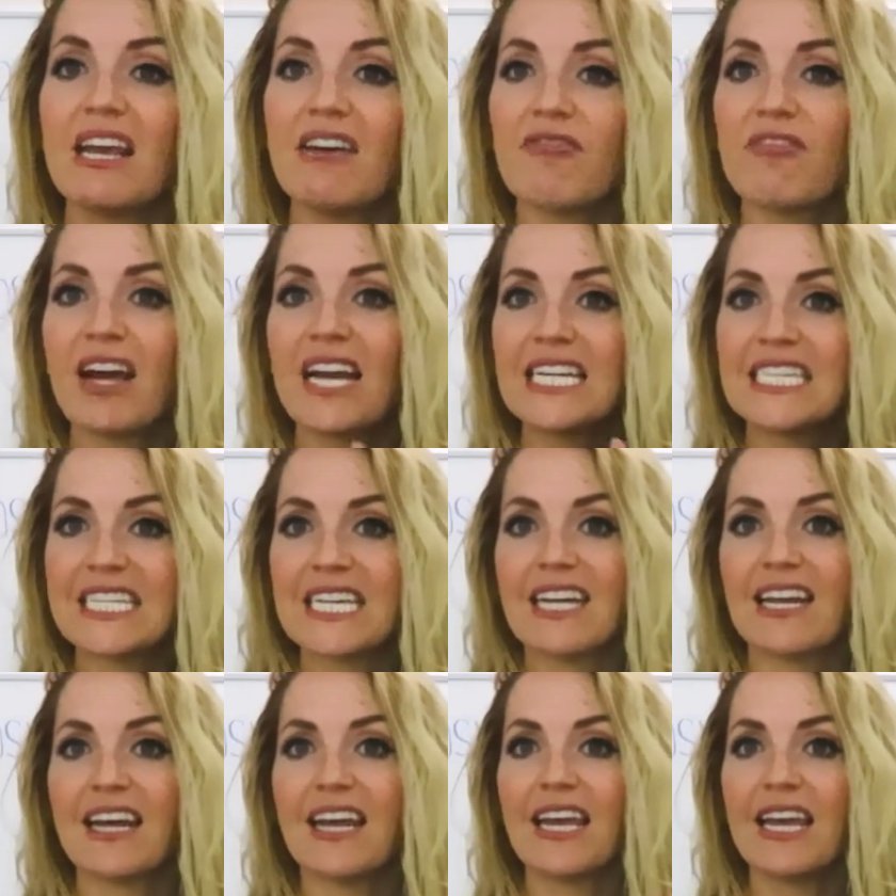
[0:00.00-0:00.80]
if I
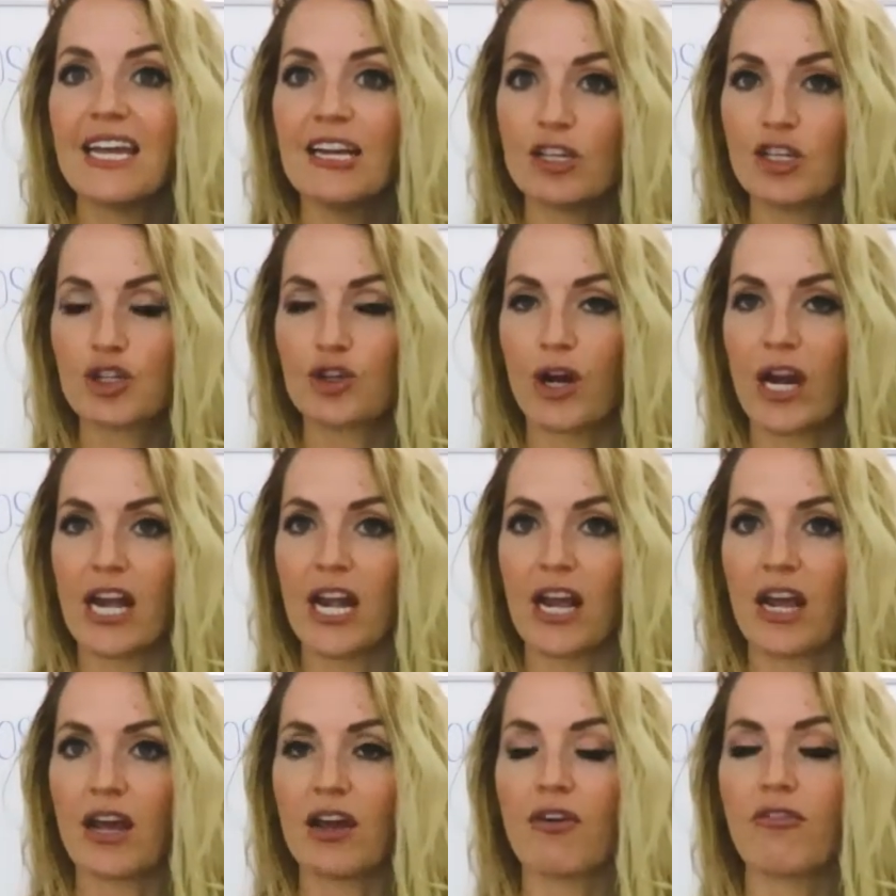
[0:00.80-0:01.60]
did HIIT
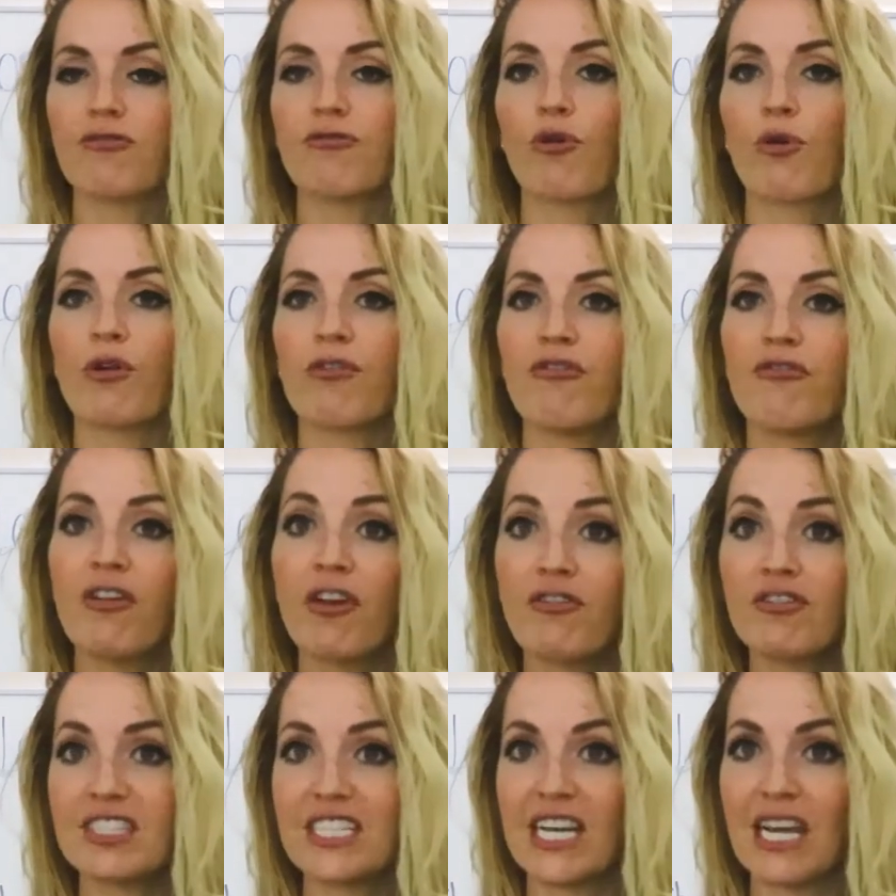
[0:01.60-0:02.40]
training for
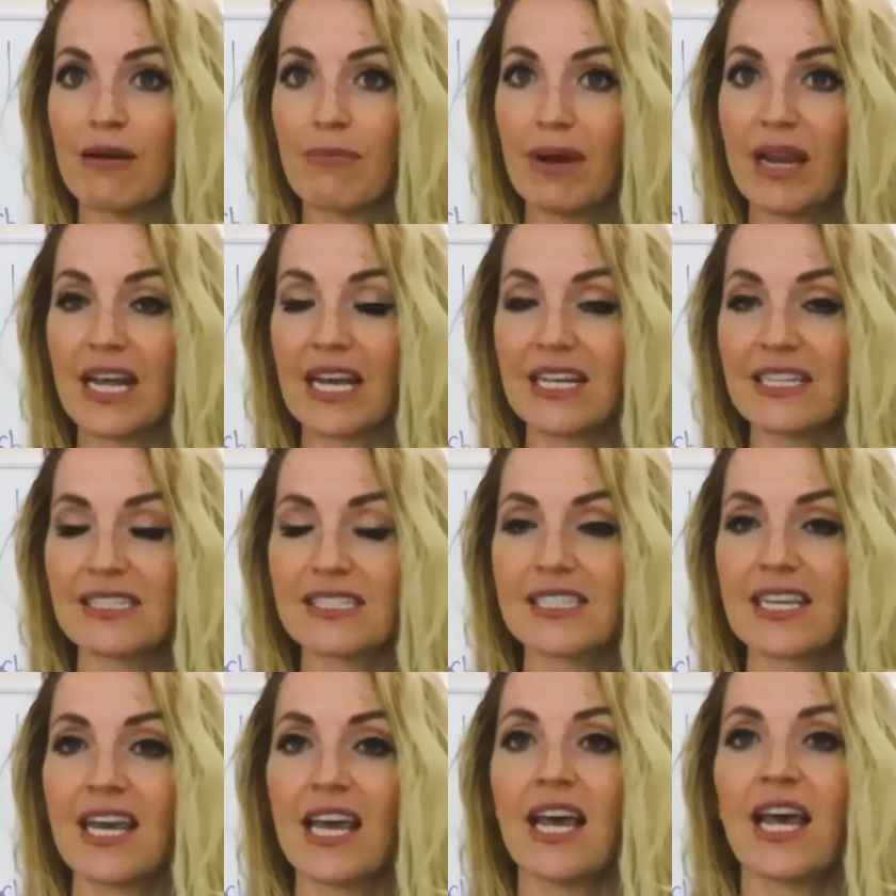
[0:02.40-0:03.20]
15
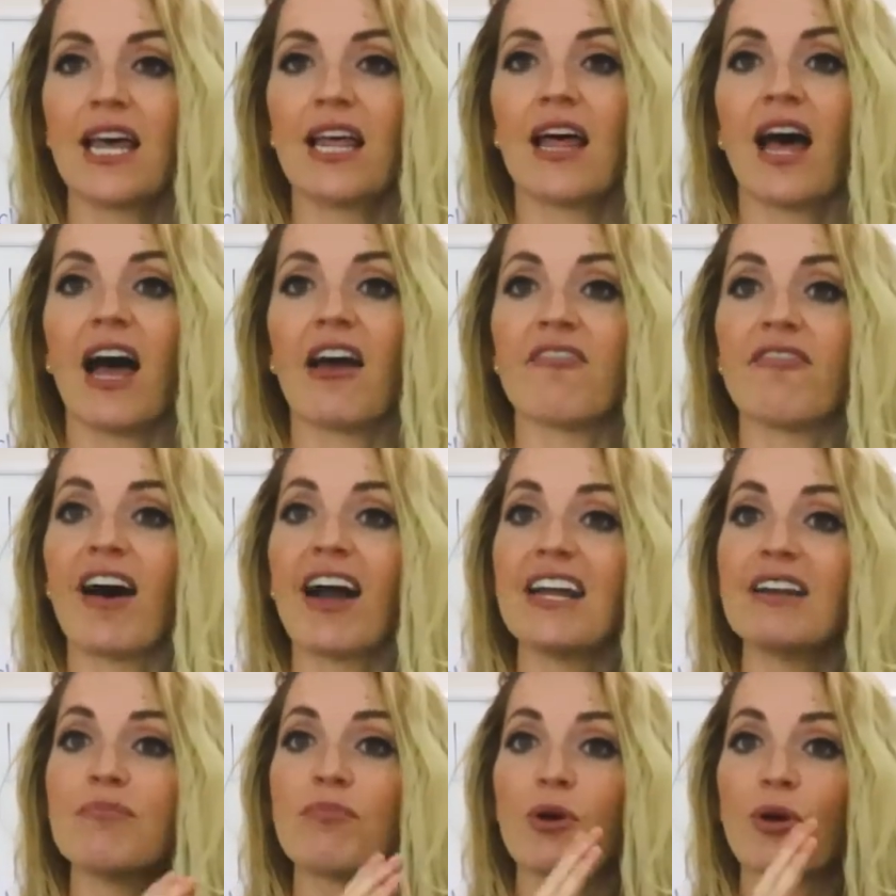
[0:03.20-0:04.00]
minutes, if
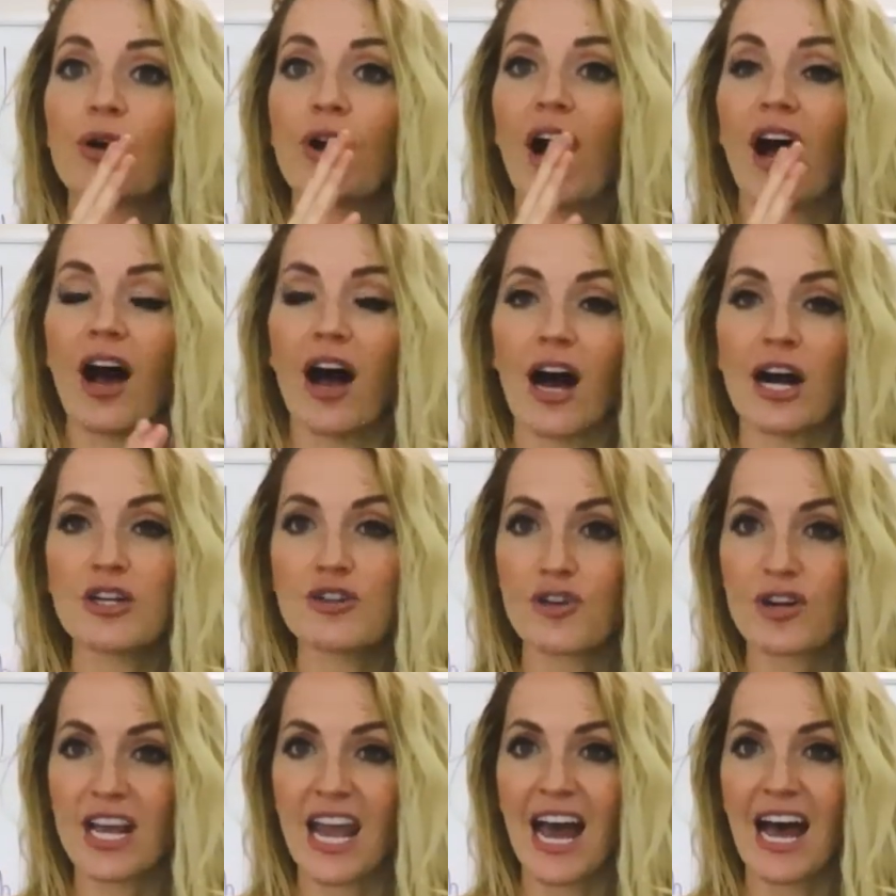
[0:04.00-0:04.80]
I had burned
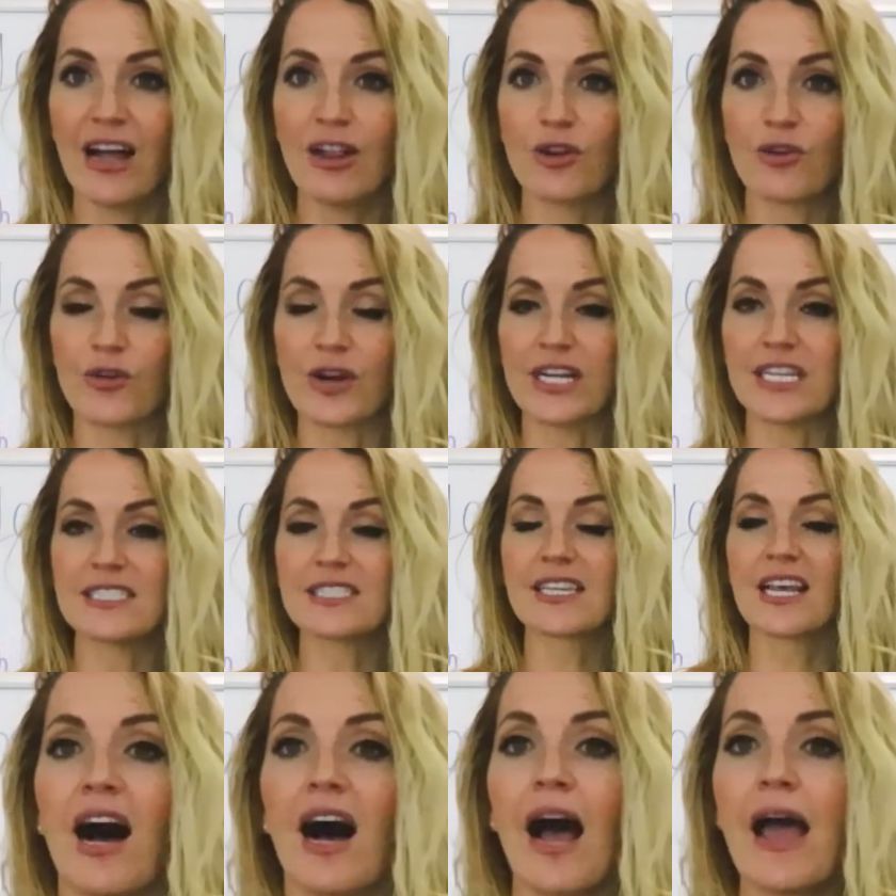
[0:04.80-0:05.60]
100
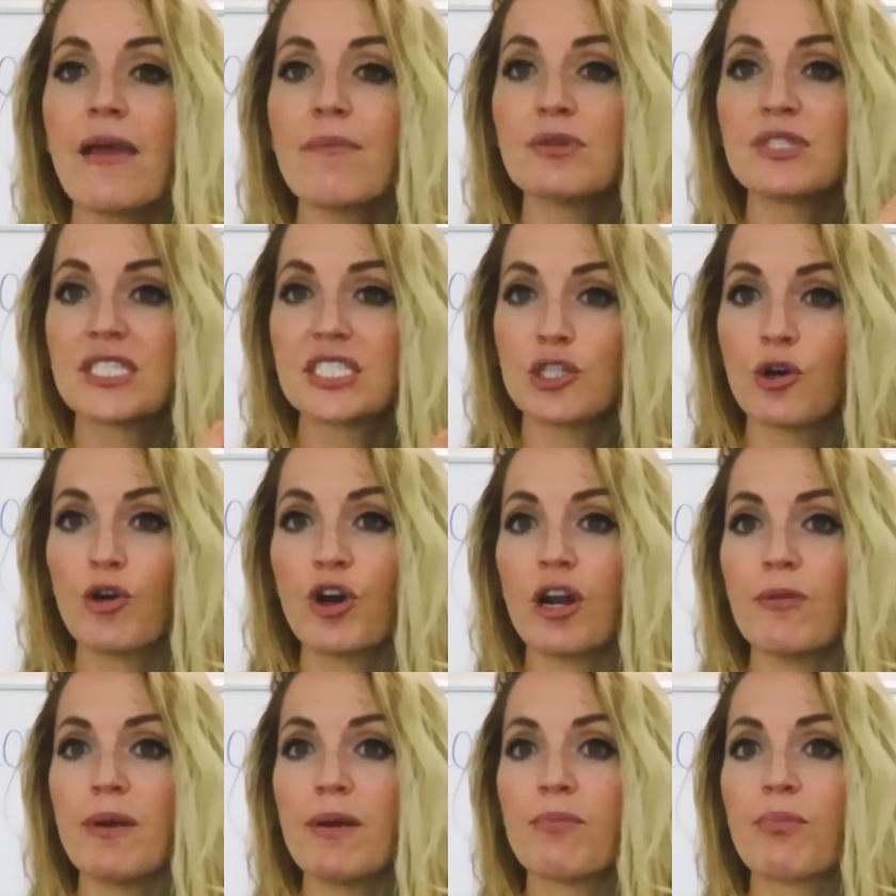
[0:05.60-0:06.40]
calories, I'm still
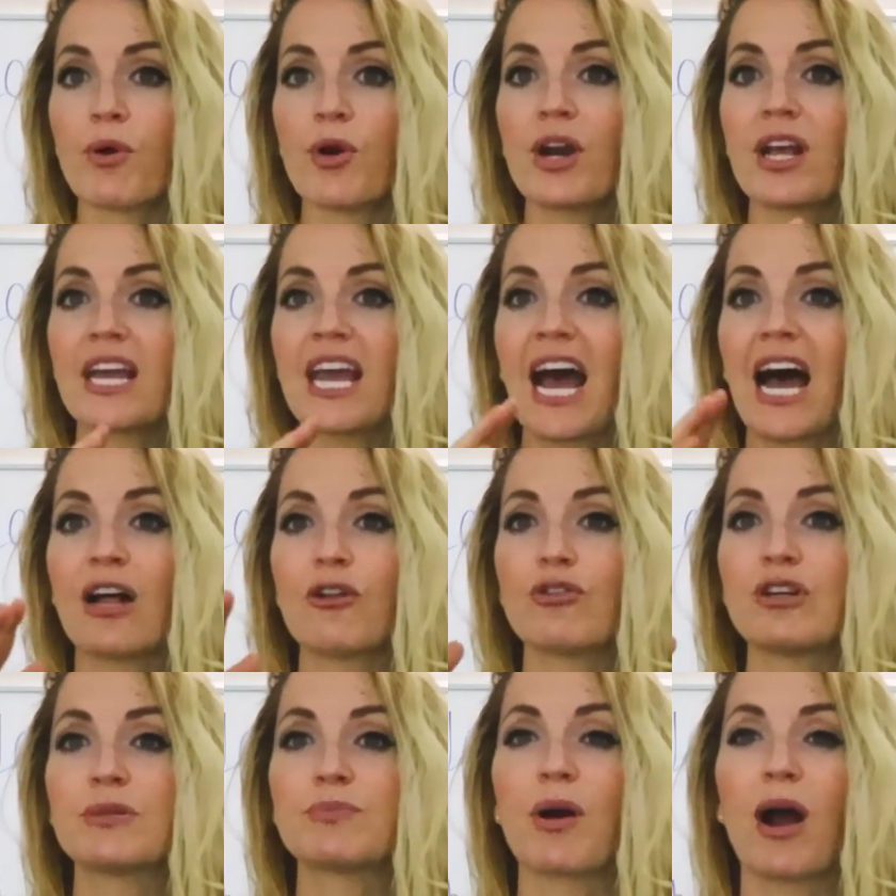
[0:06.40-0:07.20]
gonna be burning
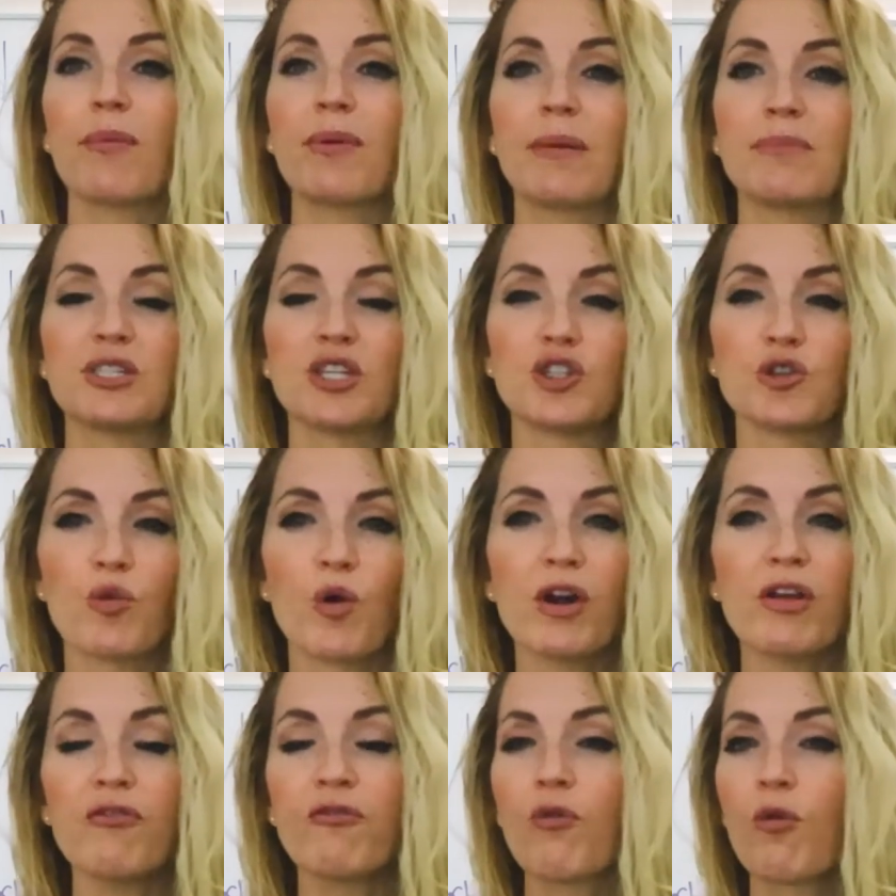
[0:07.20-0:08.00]
calories probably up to
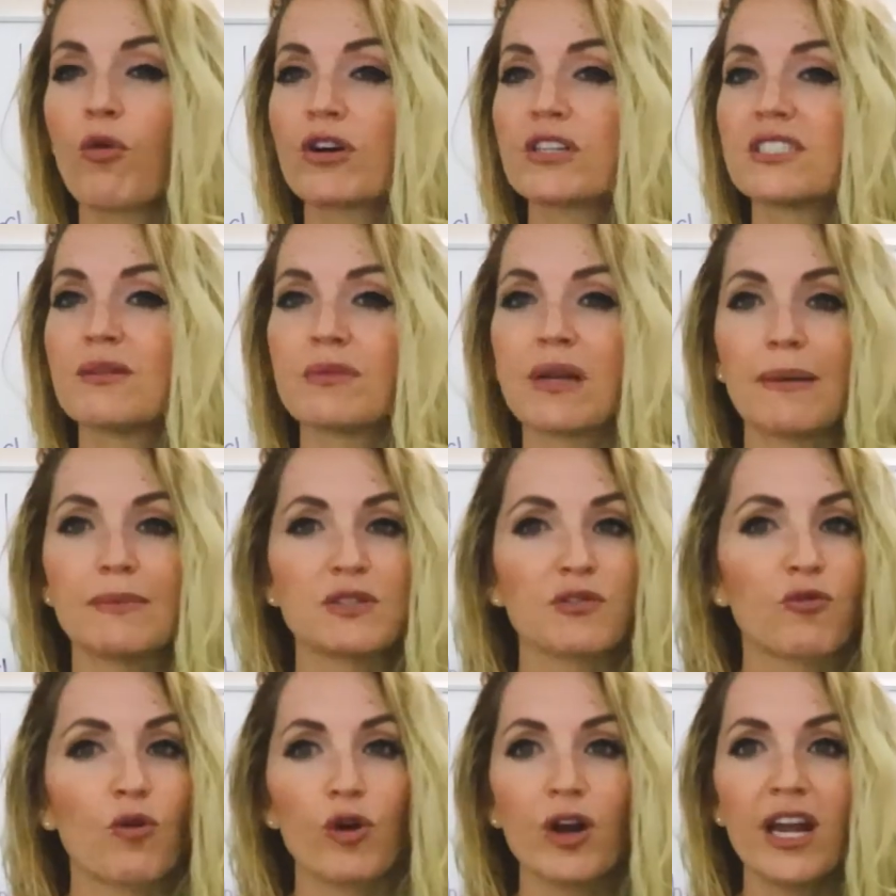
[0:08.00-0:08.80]
24,
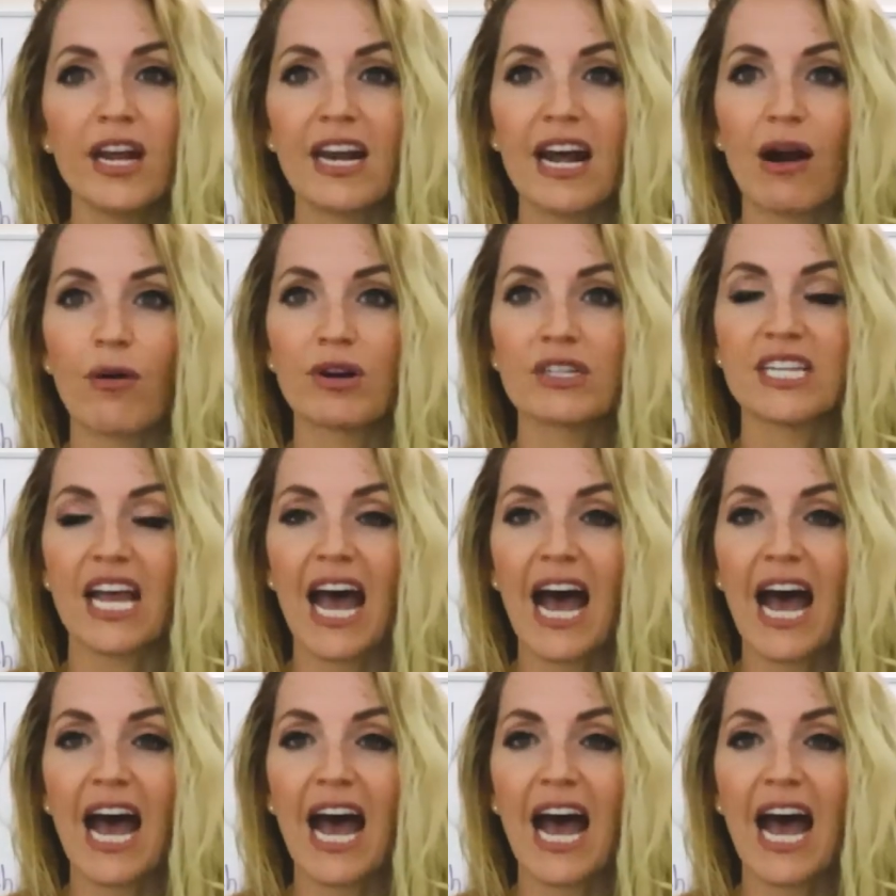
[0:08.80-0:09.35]
sometimes 48 hours